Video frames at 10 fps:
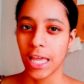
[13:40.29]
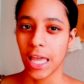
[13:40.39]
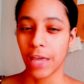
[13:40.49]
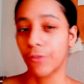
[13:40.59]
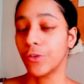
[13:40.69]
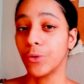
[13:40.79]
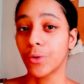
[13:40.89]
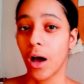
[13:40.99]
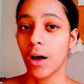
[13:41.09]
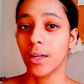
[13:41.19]
"If you
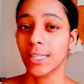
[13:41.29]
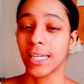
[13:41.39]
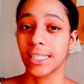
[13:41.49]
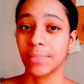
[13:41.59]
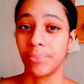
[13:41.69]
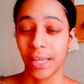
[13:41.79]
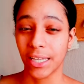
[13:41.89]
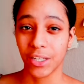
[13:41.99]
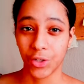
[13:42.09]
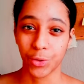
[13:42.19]
can't explain
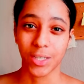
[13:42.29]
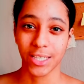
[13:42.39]
it to a